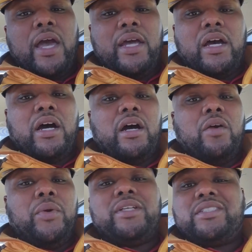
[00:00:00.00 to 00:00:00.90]

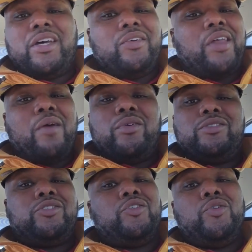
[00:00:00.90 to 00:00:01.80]
and we can sell that
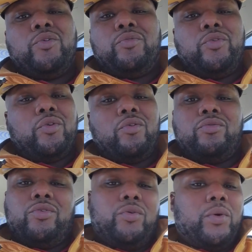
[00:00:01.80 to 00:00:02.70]
one to you if
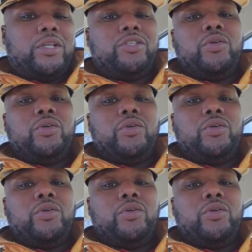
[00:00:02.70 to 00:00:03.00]
you want